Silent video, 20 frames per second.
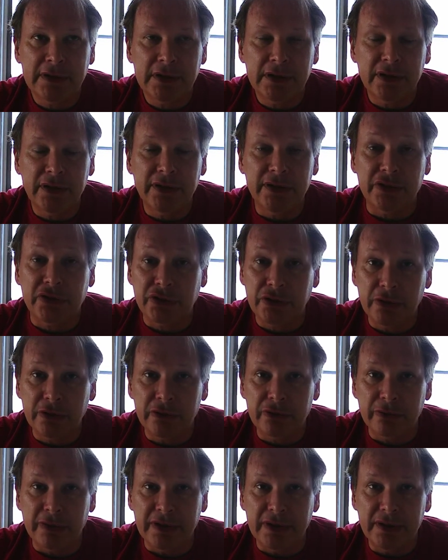the surgery.
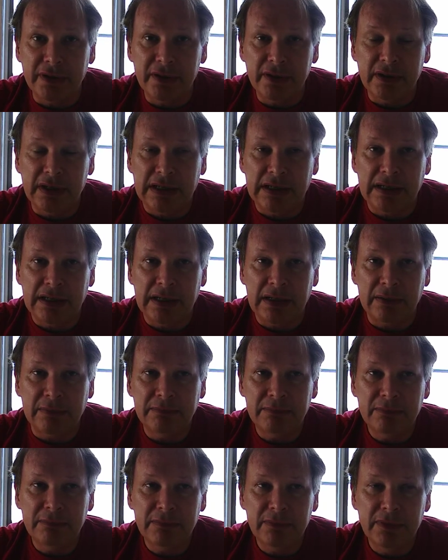
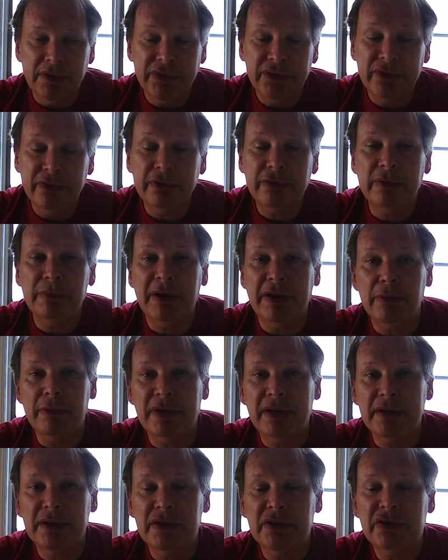Surgery, by the way,
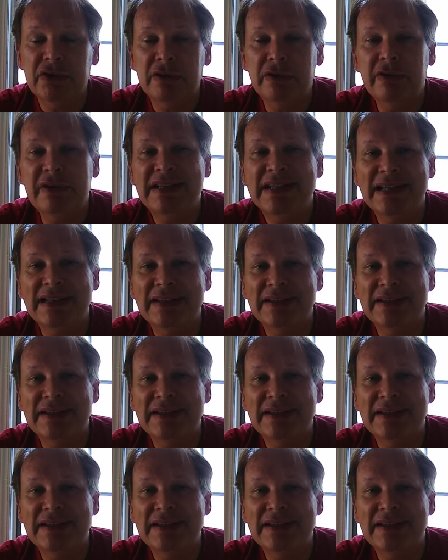surgery takes,